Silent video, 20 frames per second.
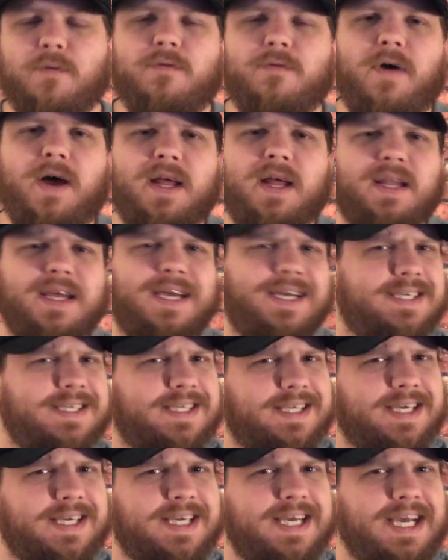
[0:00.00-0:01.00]
Finally,
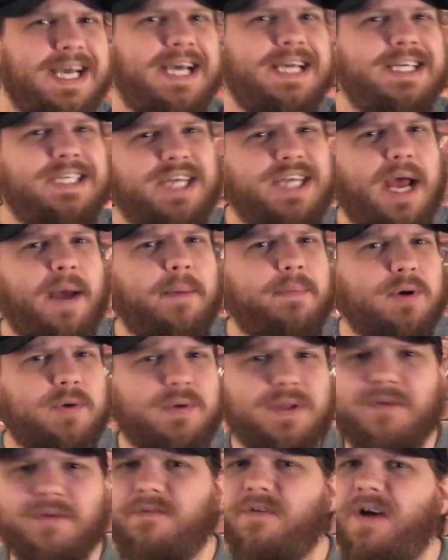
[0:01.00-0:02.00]
it's the chapter
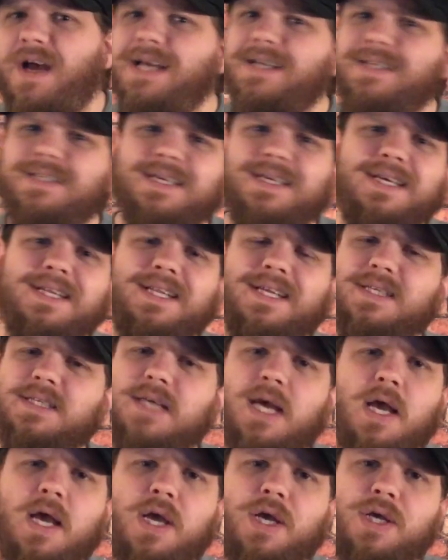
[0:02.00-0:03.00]
with the fight scene
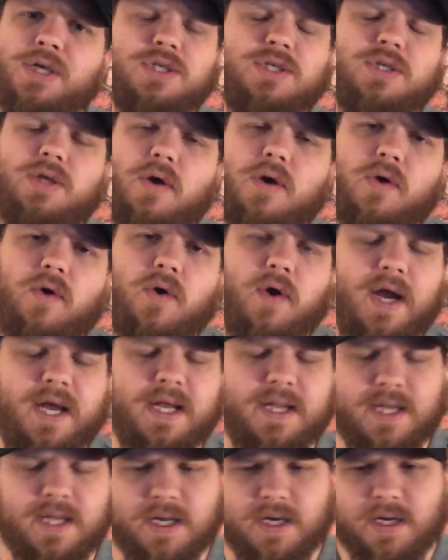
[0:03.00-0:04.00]
that's so
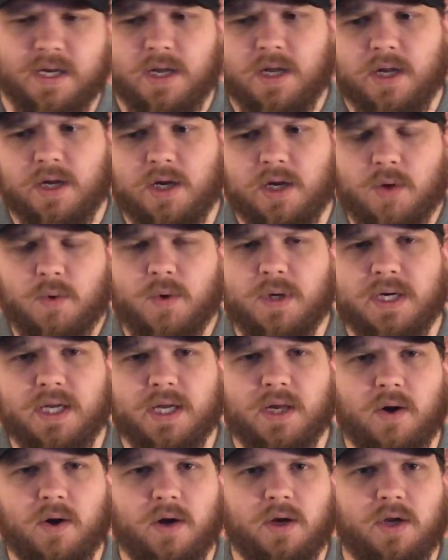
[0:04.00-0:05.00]
great that no one
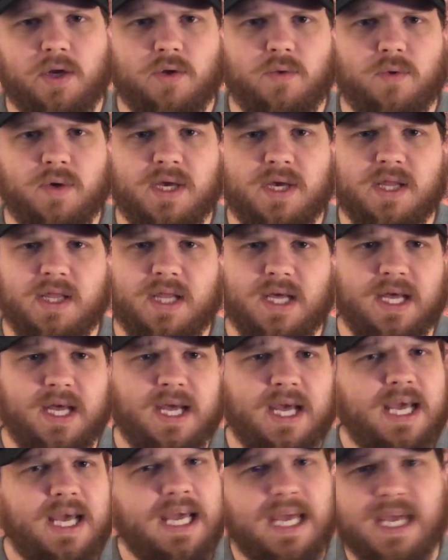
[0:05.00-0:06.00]
can argue with, that
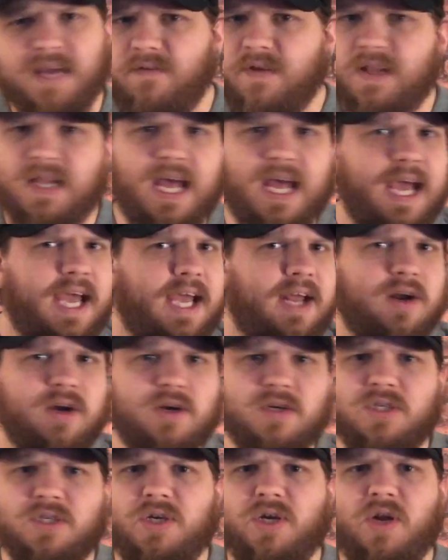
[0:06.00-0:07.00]
even the
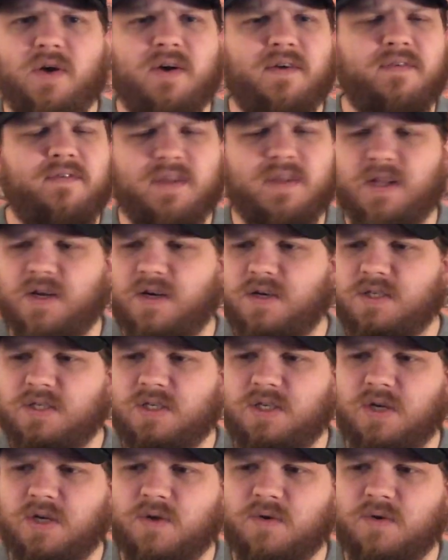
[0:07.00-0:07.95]
haters, if there's,